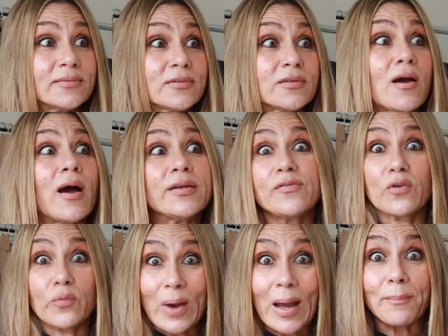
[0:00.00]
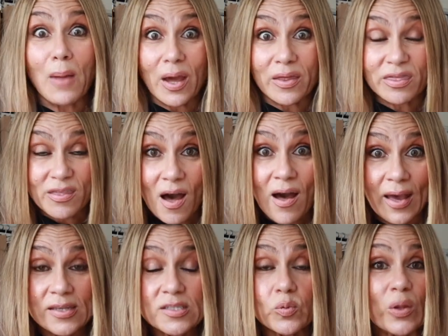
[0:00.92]
kind of around my
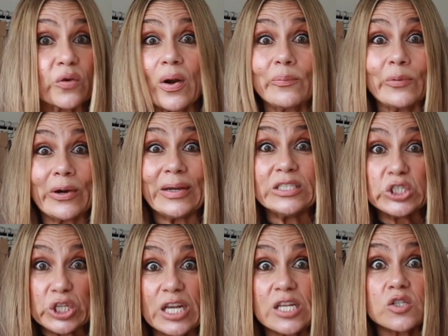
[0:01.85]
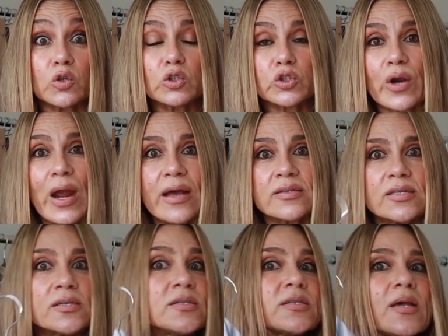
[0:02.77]
thighs, whether I'm wearing jeans or
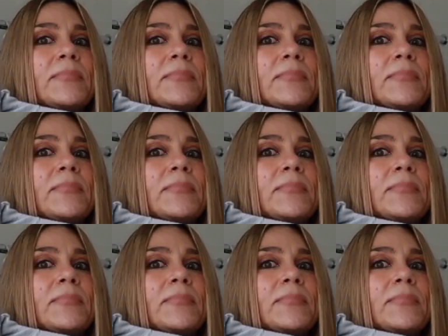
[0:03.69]
trousers,